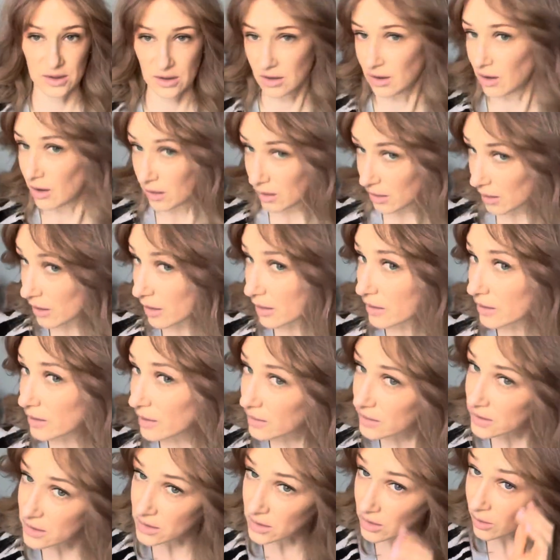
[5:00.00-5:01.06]
color.
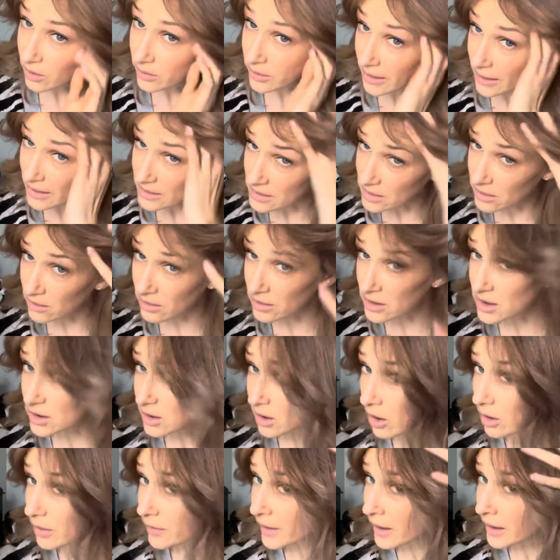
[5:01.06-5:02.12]
So that's the
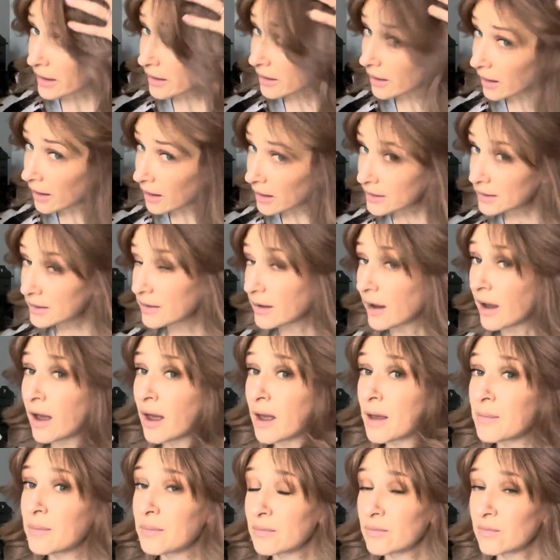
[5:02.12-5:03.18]
result I got.
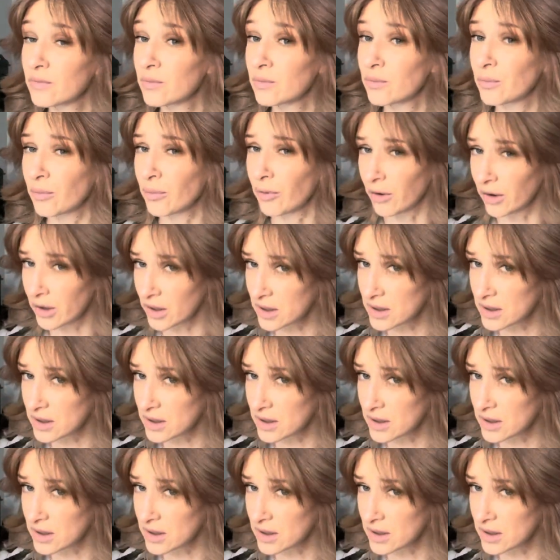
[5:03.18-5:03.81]
I'm pretty